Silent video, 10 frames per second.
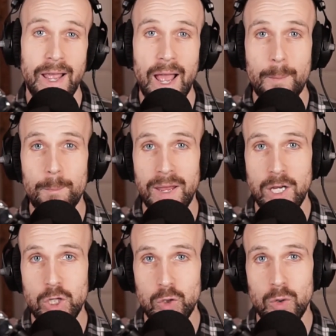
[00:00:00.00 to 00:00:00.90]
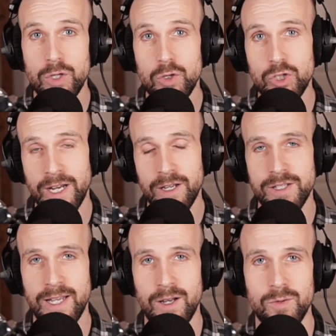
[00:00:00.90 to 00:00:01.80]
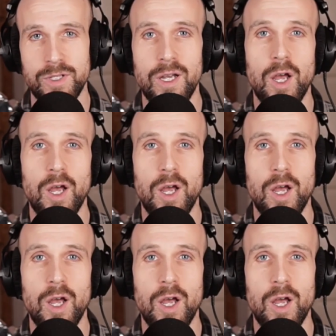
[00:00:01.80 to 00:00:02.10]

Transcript: And make sure you check us out